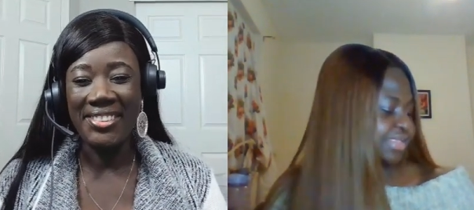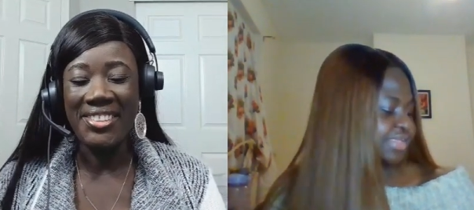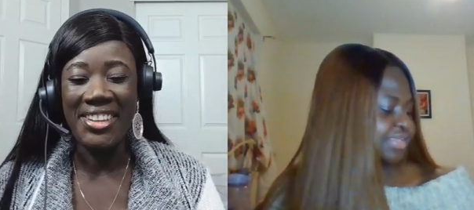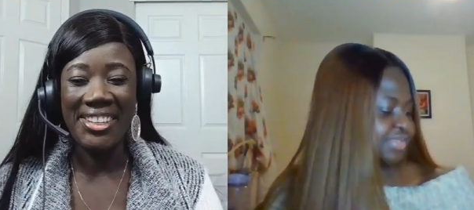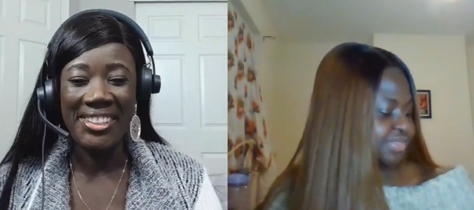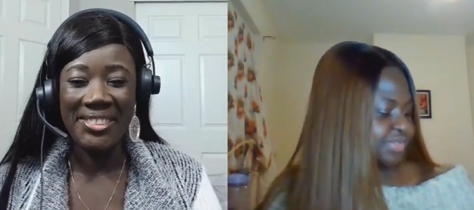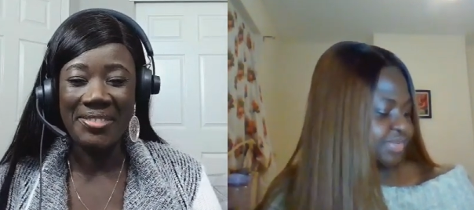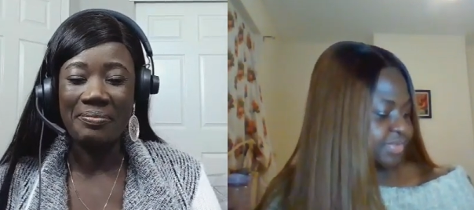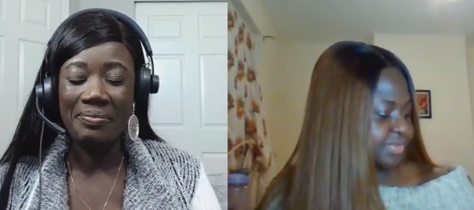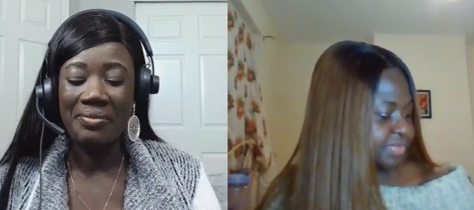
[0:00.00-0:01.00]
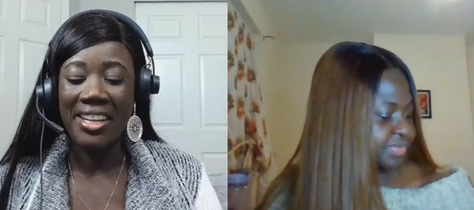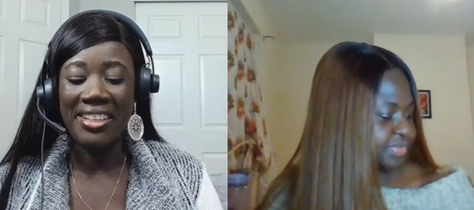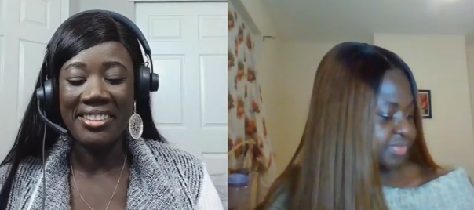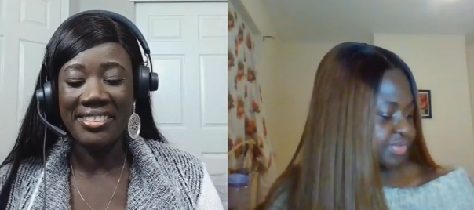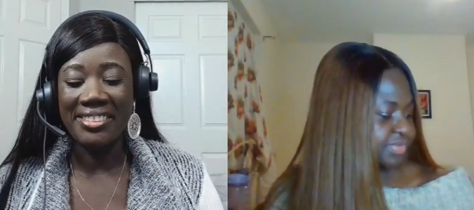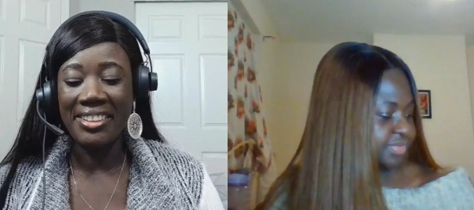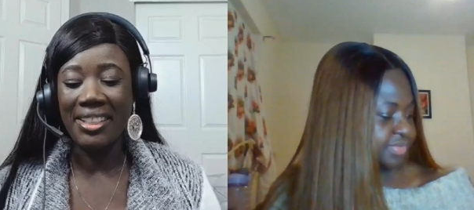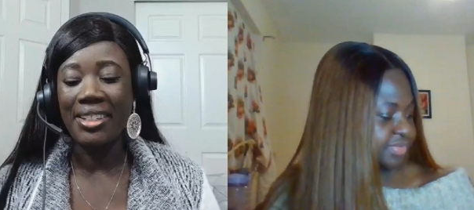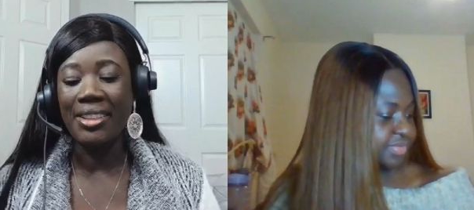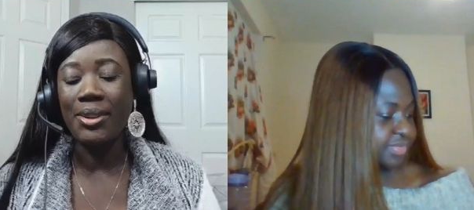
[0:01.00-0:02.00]
Speaker 1: Yeah. So,
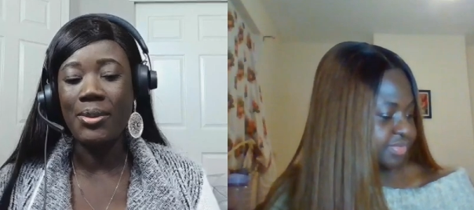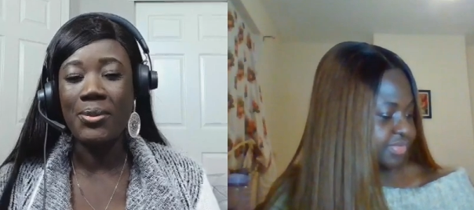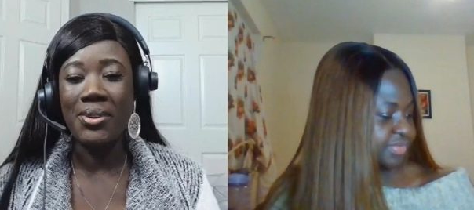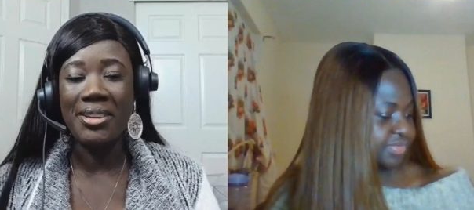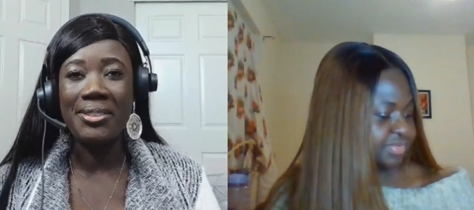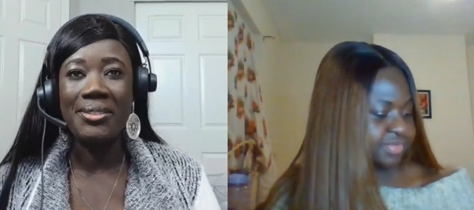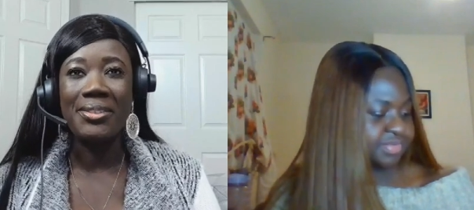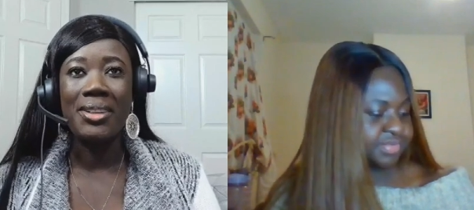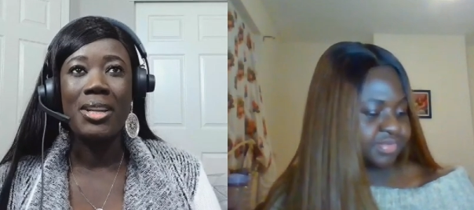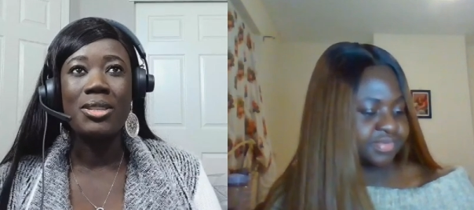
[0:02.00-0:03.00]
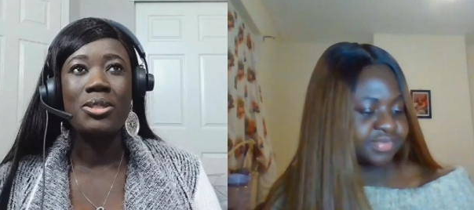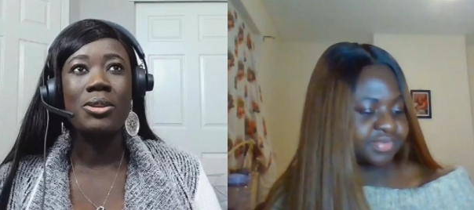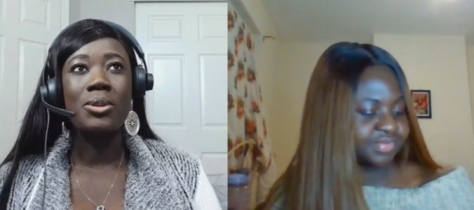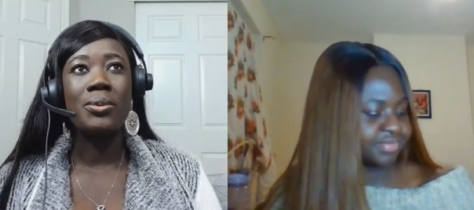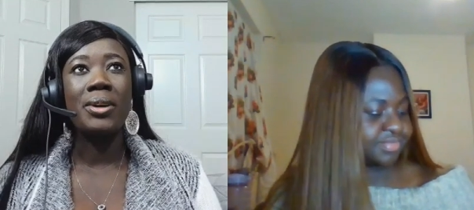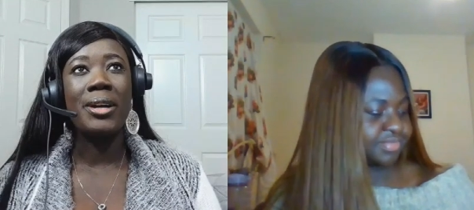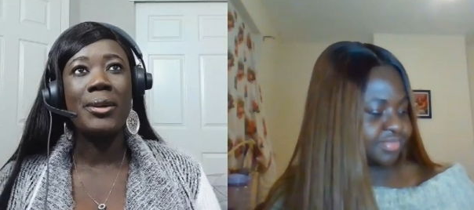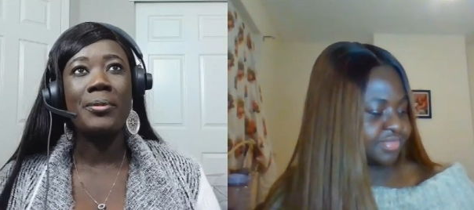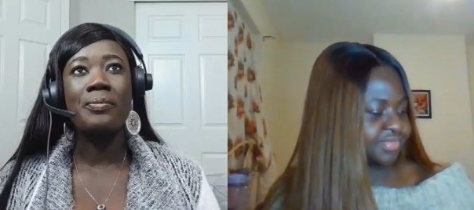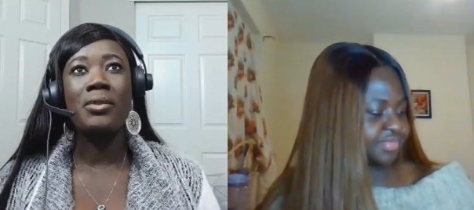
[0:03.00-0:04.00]
oh wow. So
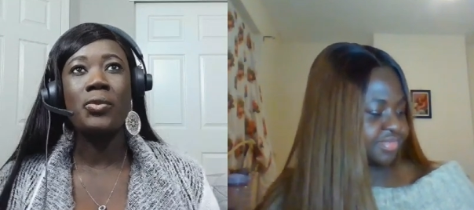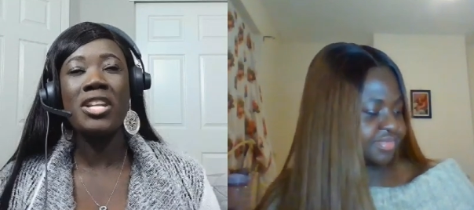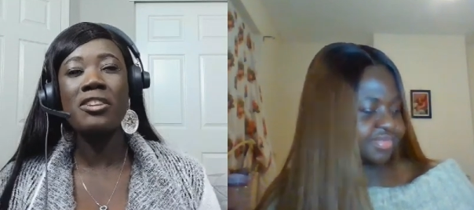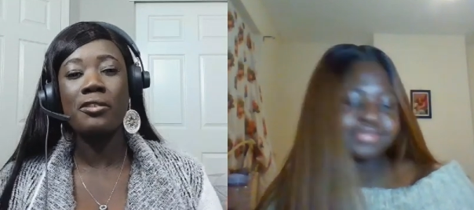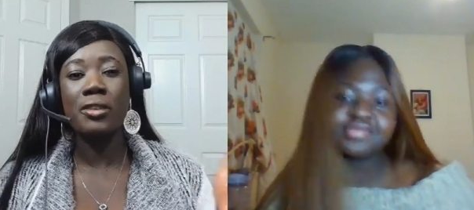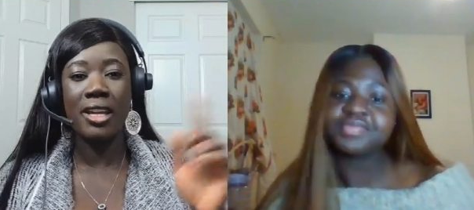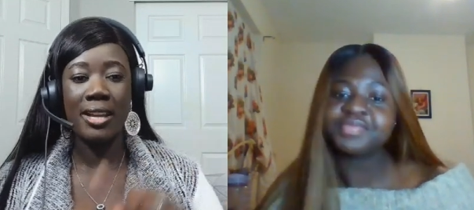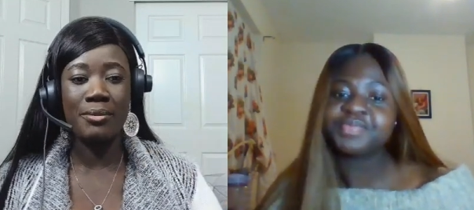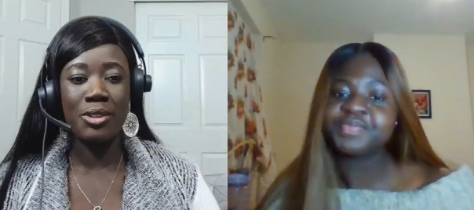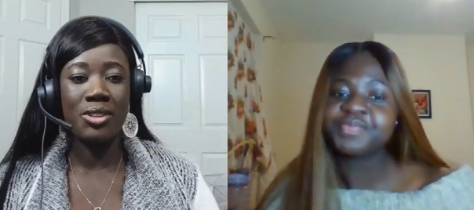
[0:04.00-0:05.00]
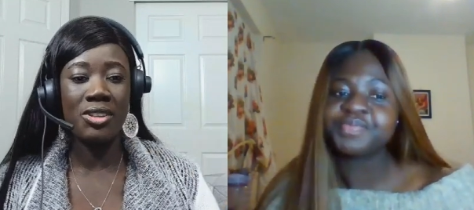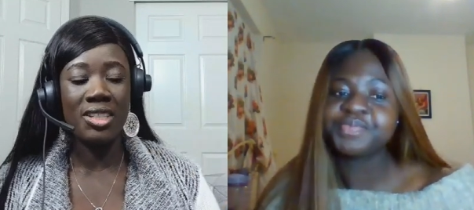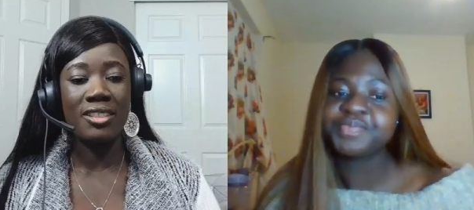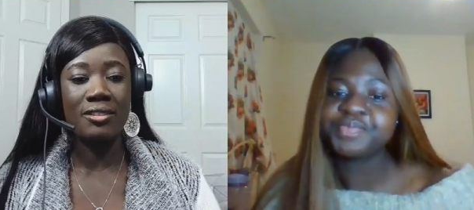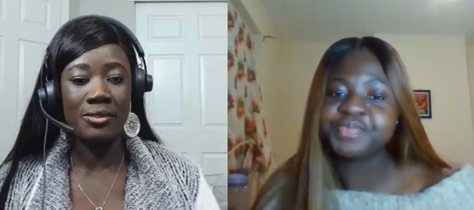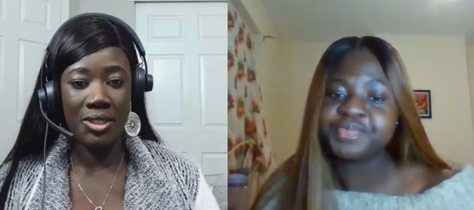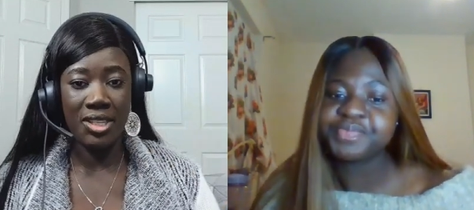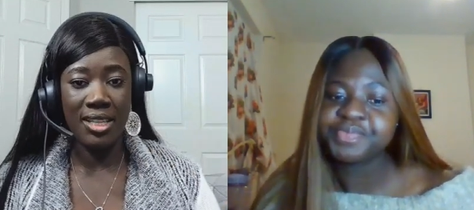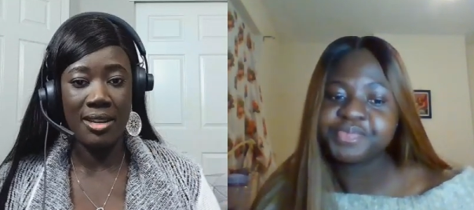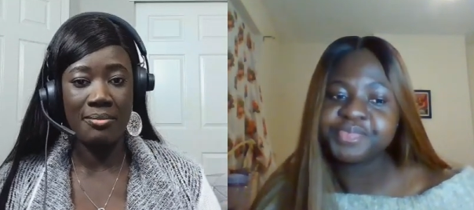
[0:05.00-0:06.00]
when you came to study the first
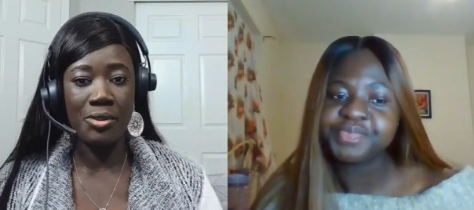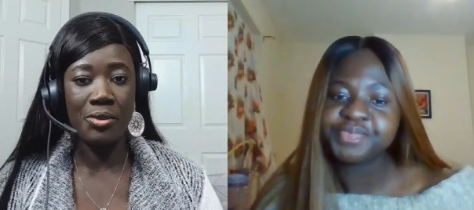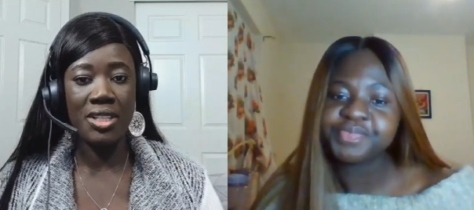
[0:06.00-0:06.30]
time, you were